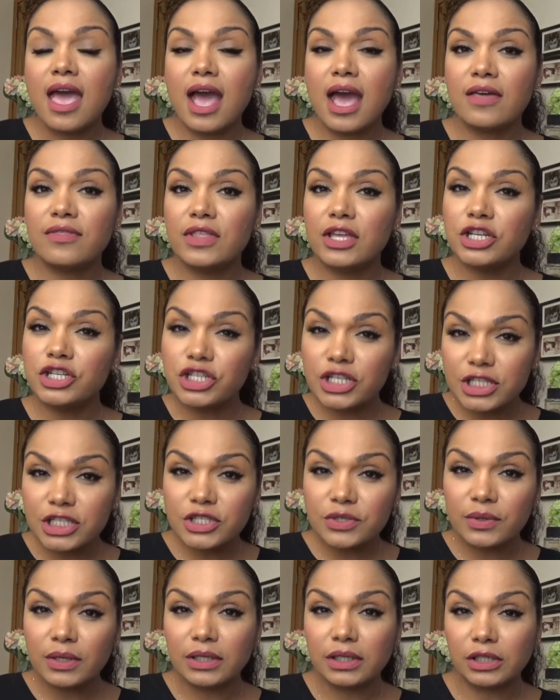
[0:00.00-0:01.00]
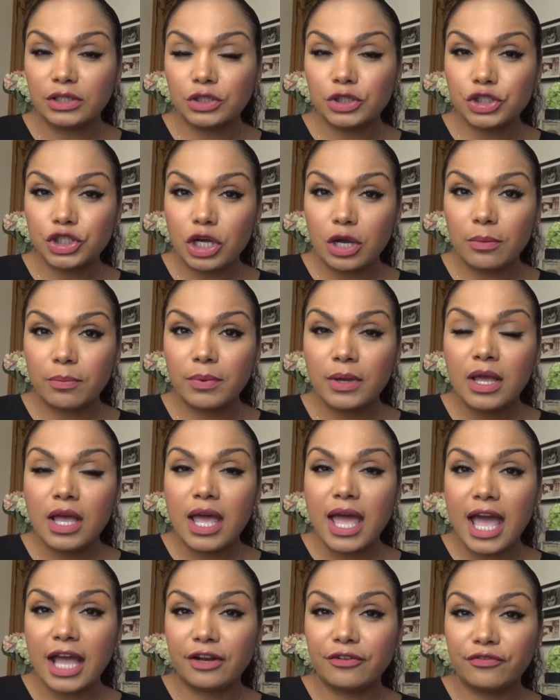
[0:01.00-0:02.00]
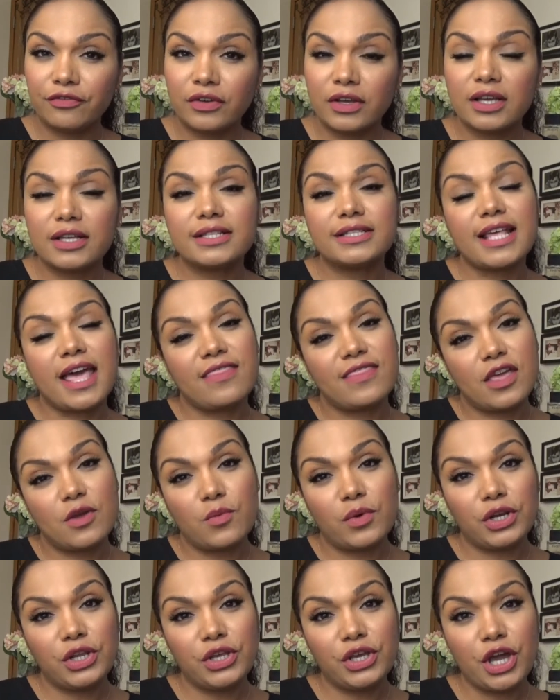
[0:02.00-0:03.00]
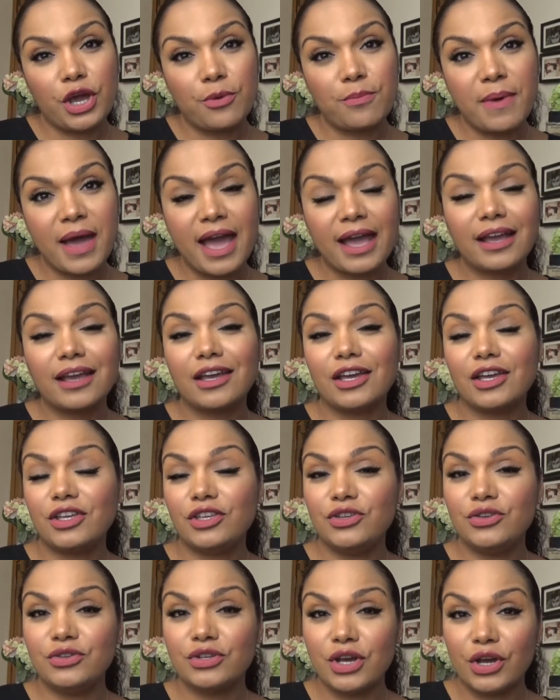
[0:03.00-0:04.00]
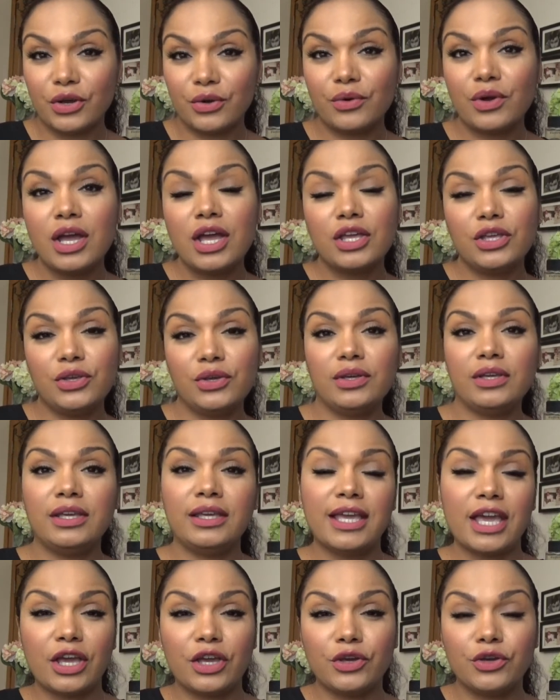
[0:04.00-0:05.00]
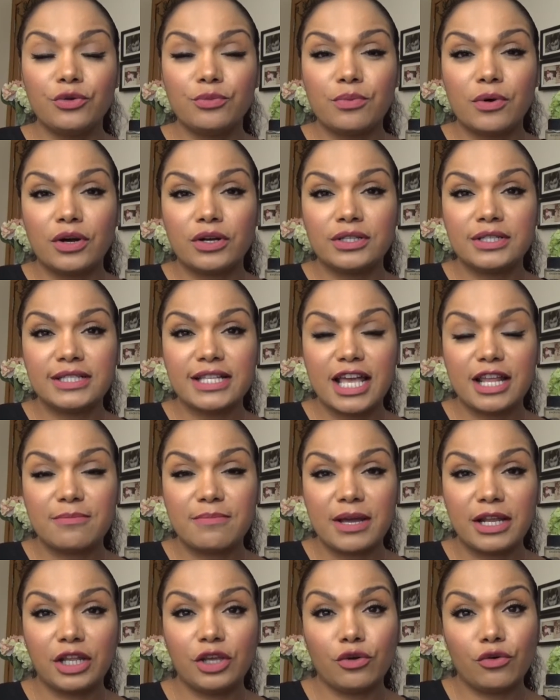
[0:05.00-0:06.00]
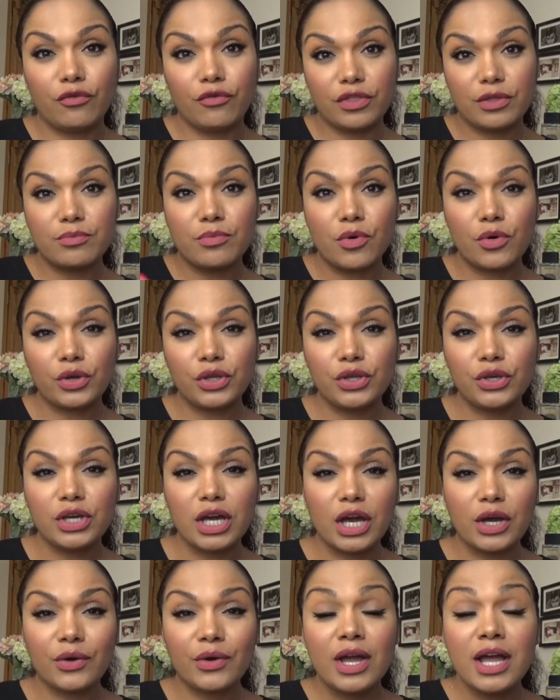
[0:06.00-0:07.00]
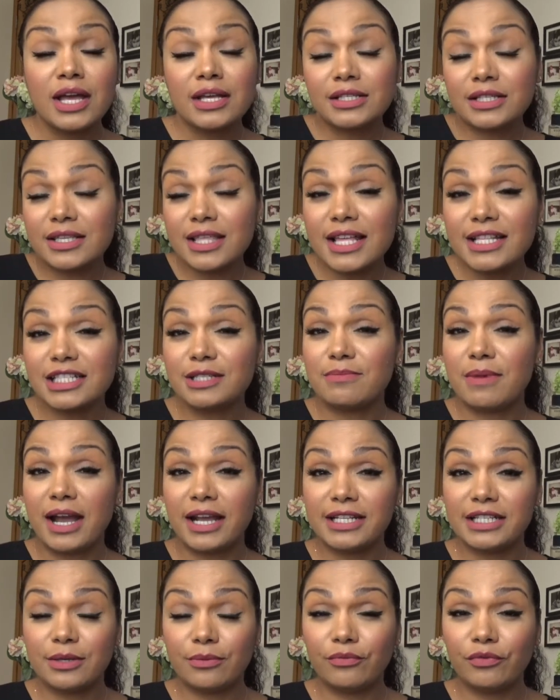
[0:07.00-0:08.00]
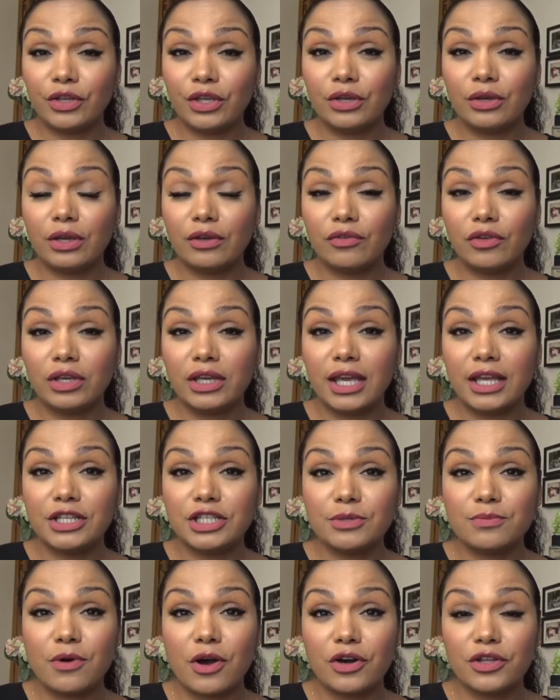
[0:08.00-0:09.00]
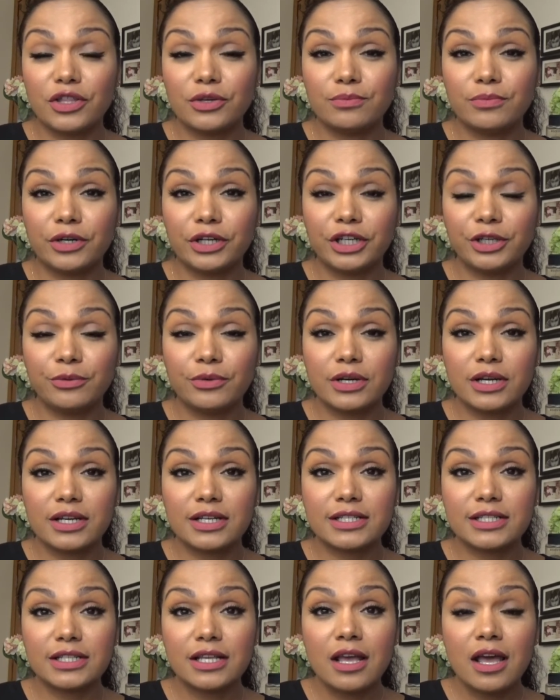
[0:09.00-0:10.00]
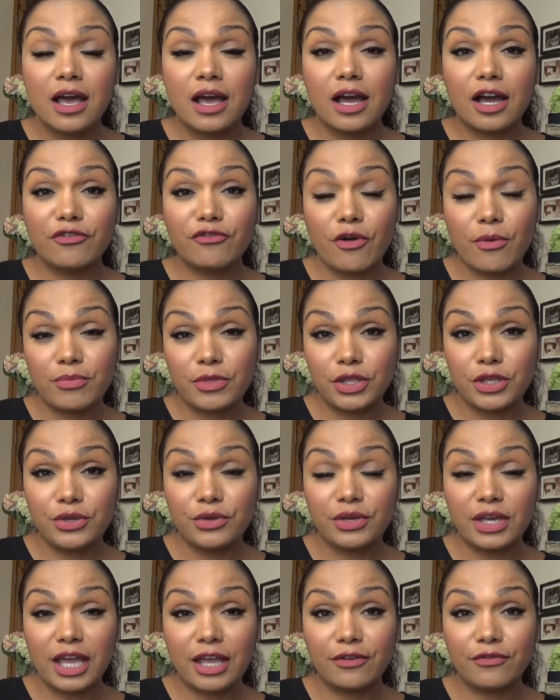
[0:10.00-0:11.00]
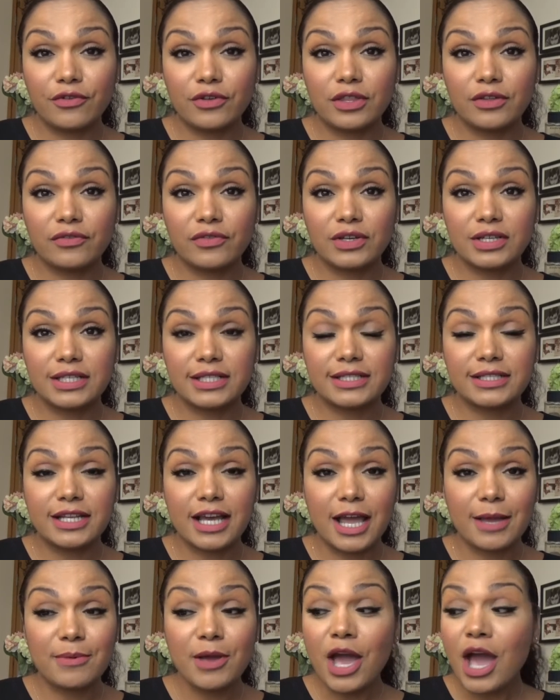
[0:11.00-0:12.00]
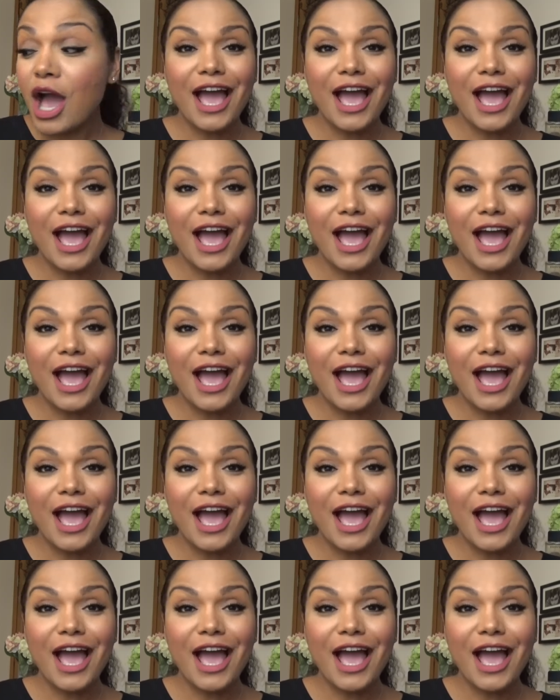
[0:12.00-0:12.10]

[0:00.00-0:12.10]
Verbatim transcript: and then just do a little shop at first, and then when you go back, you know, you can get coupons and money off the more you go. So that's my tip for you if you're going to Bath and Body Works from the UK for the first time.